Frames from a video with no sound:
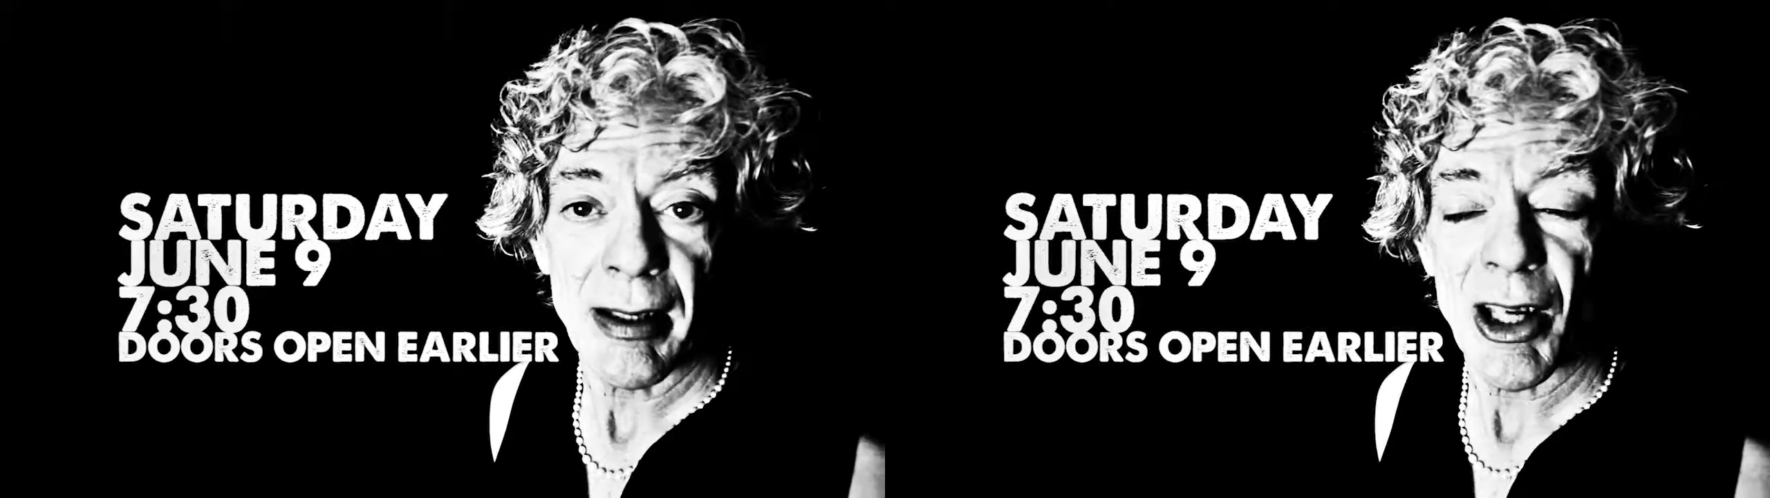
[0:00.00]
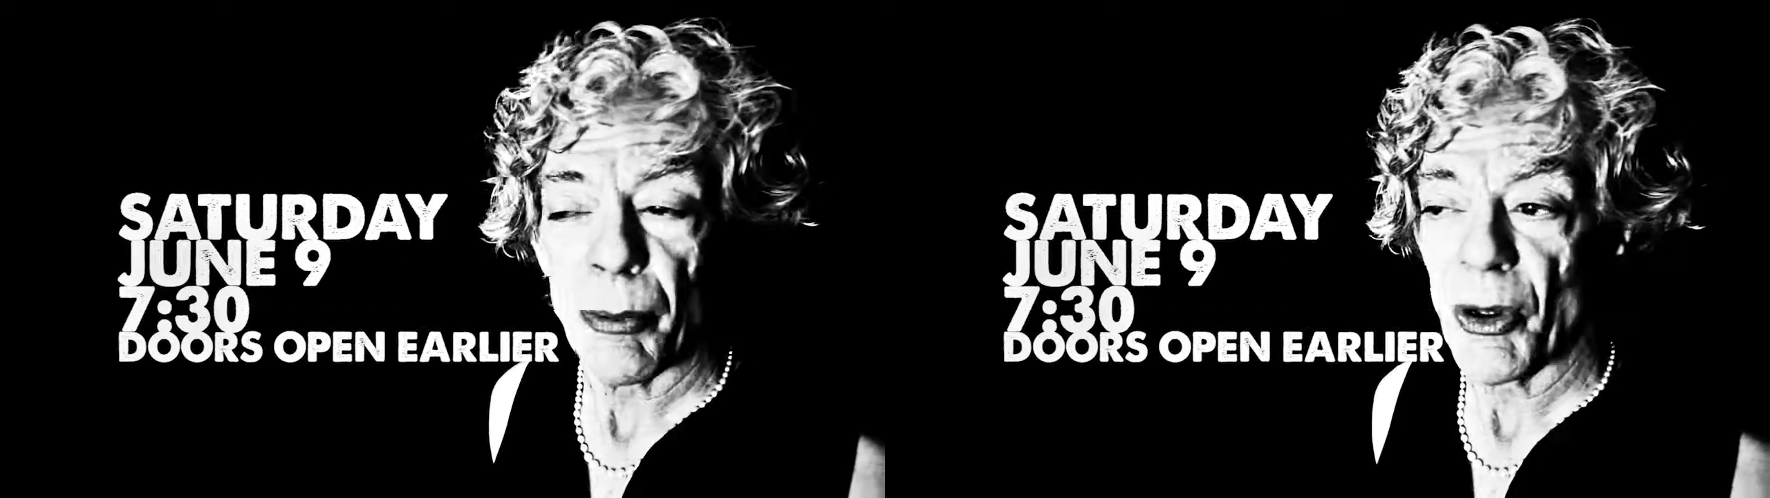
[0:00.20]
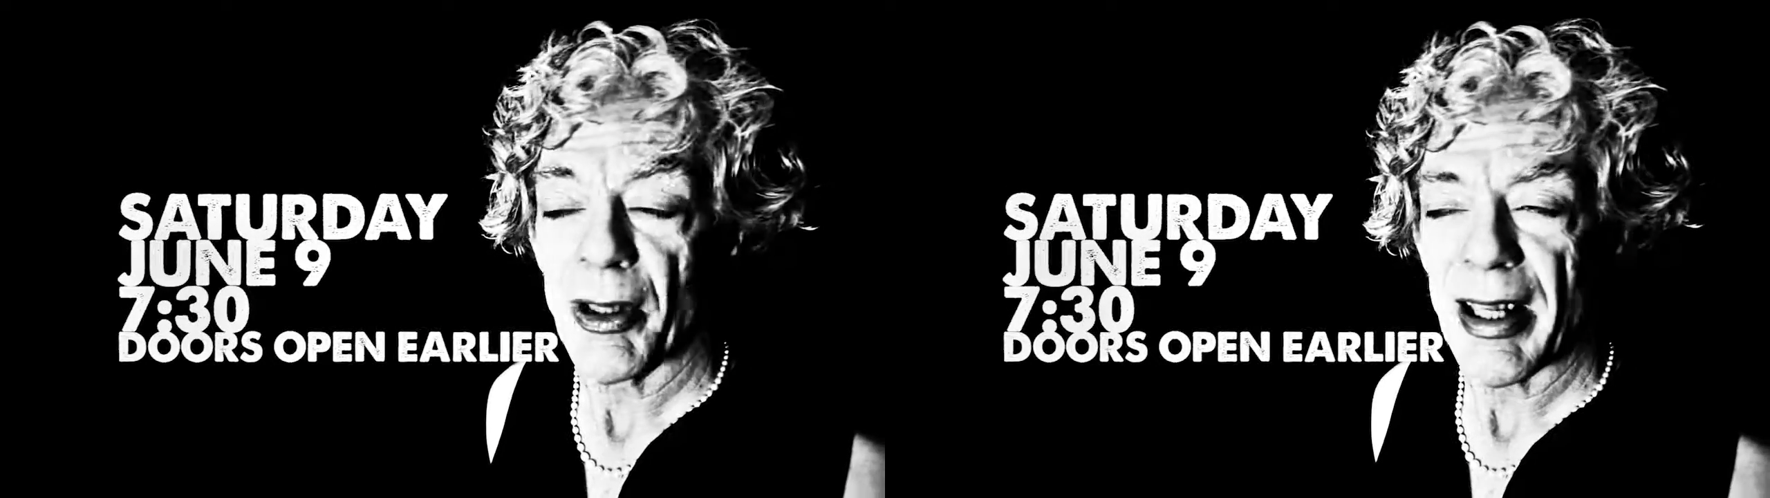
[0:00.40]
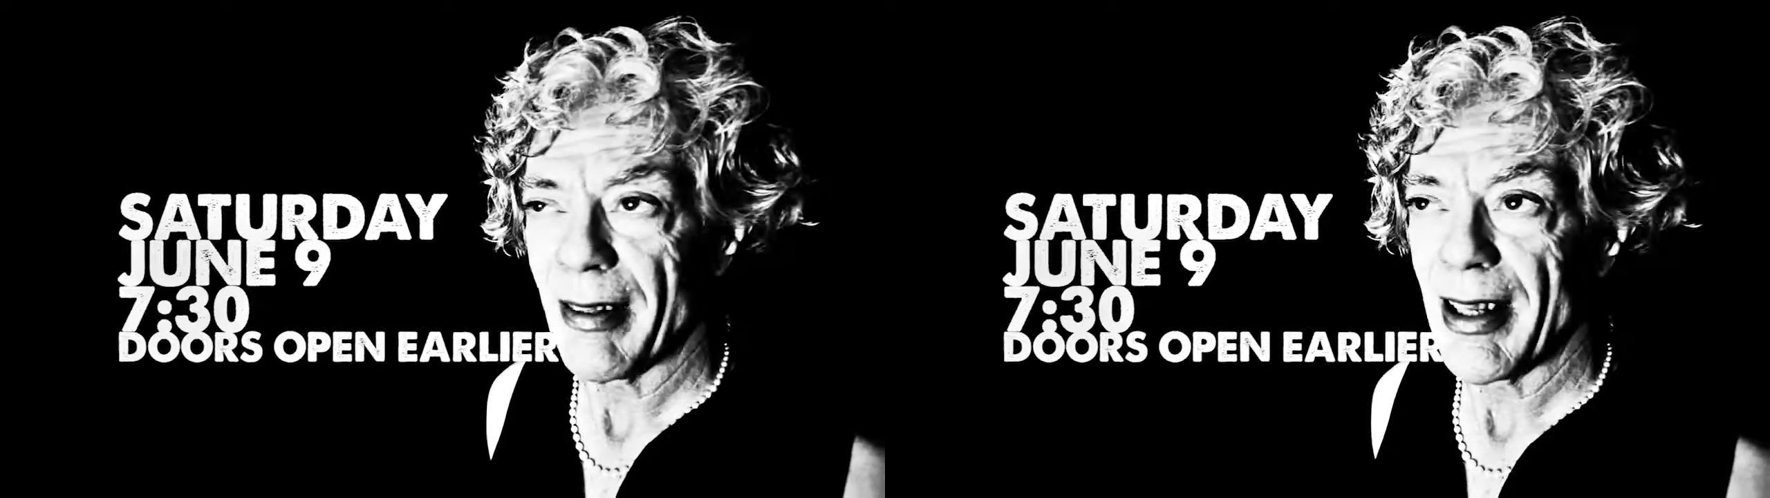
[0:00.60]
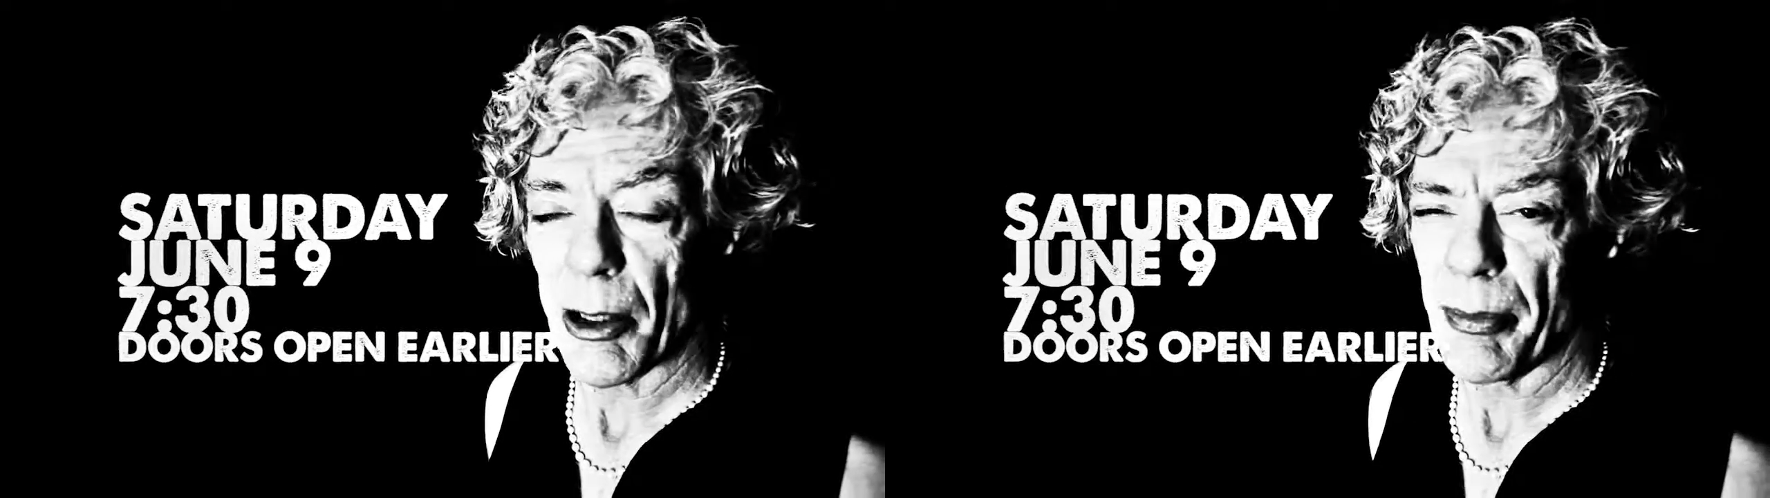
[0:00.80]
Come early, I
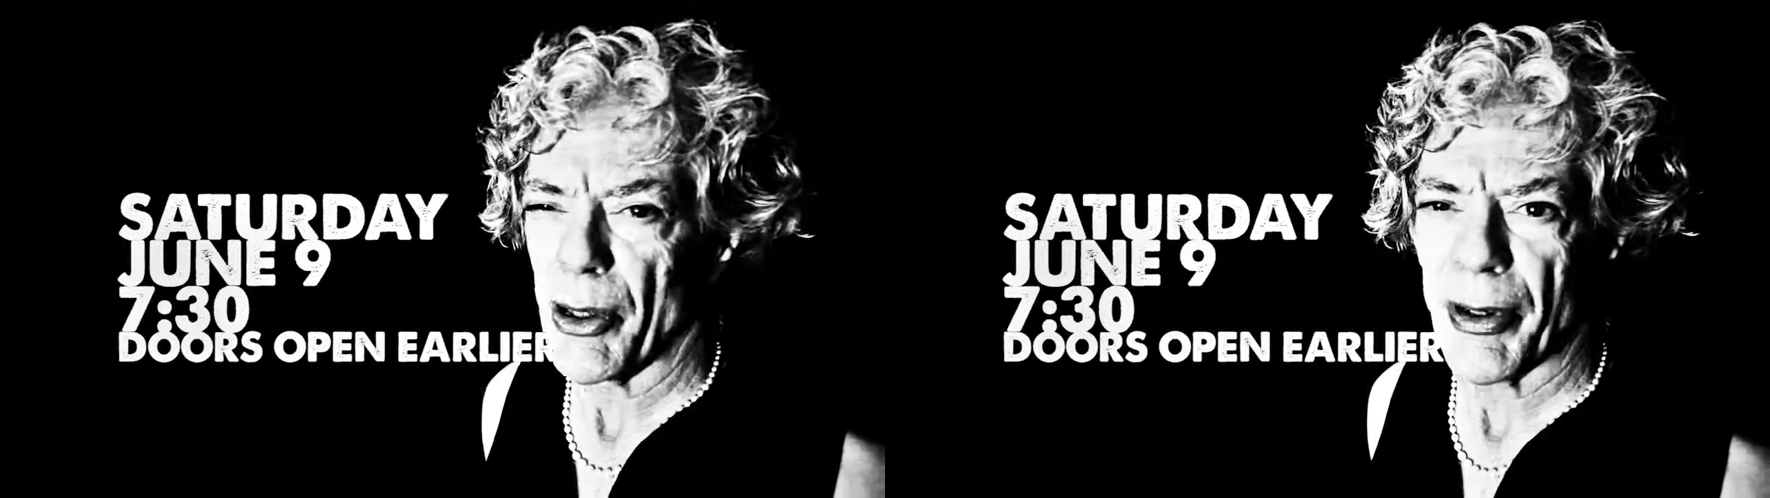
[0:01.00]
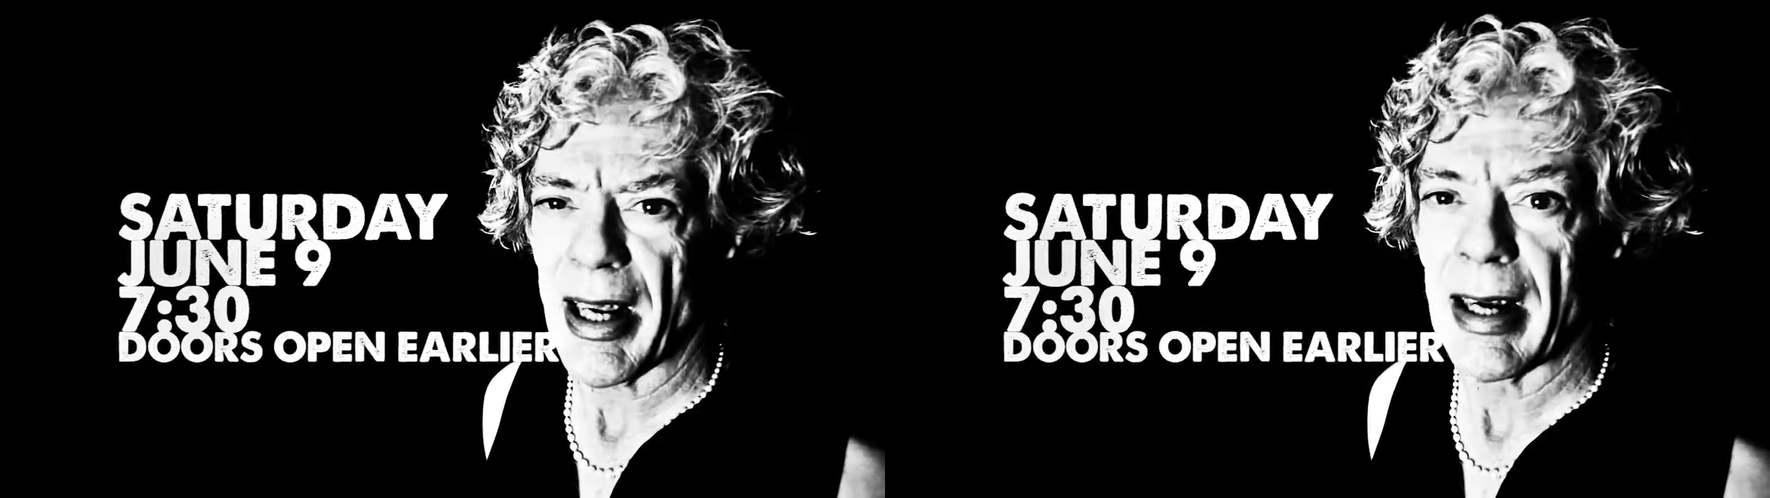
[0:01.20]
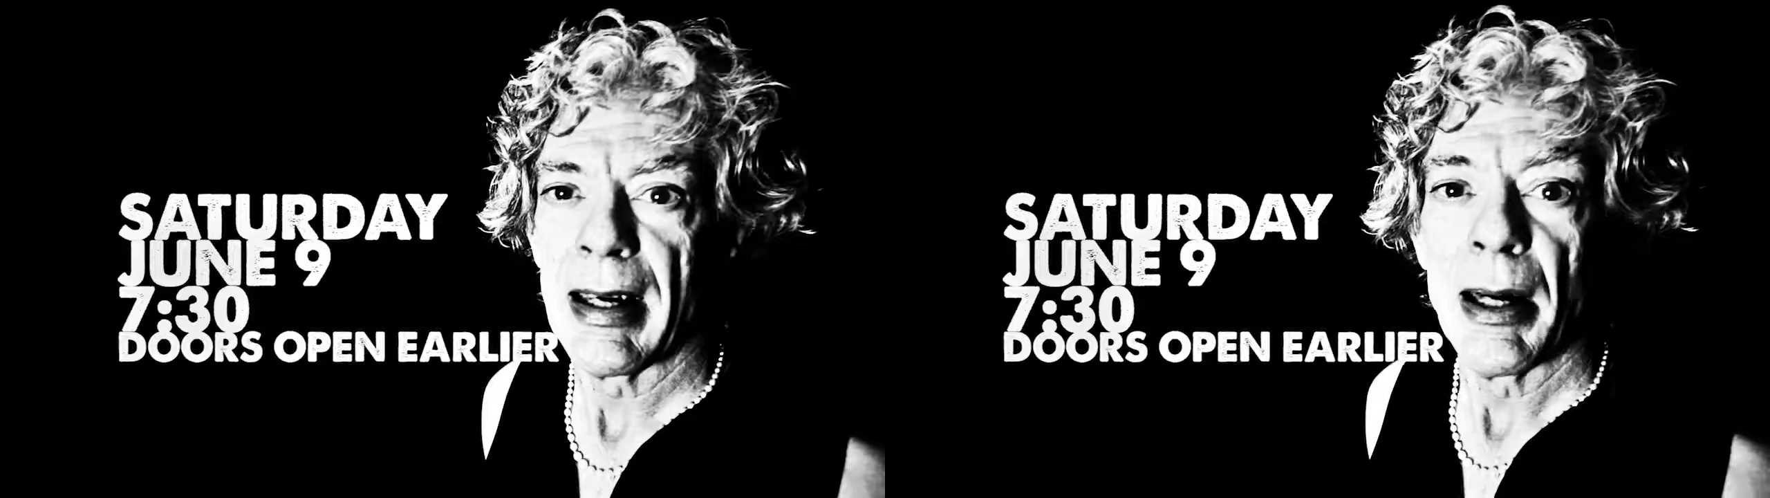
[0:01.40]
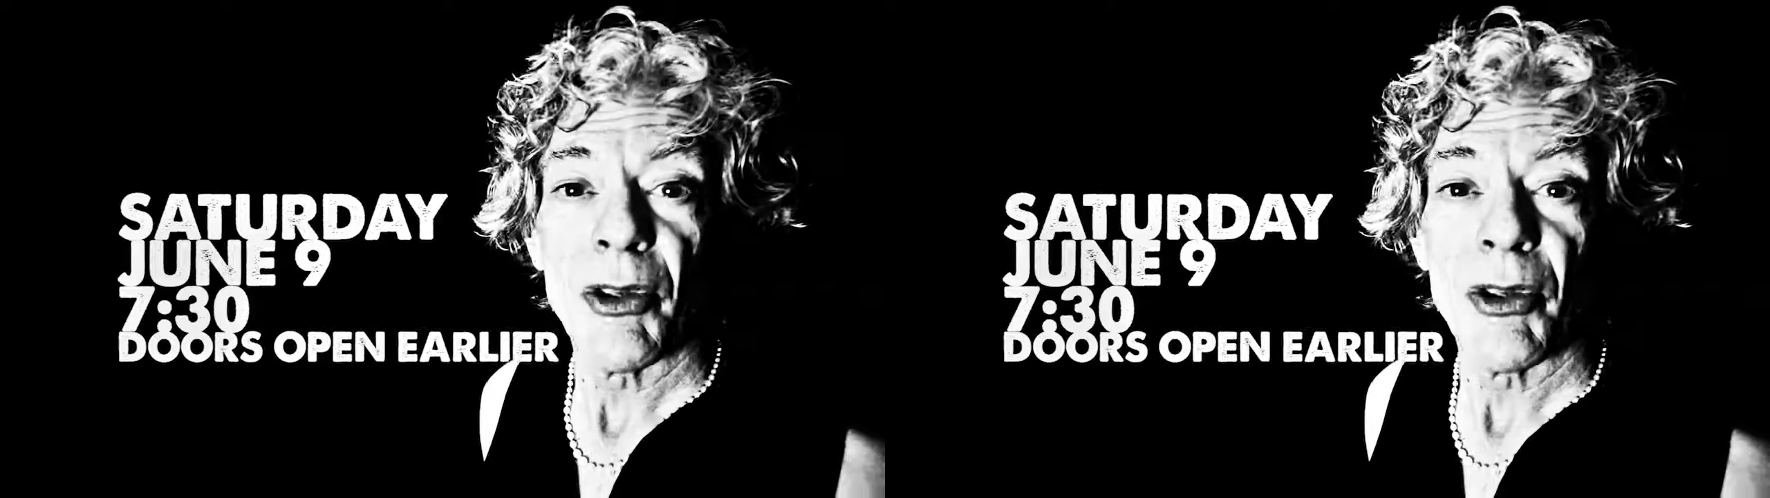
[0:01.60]
think it'll be okay.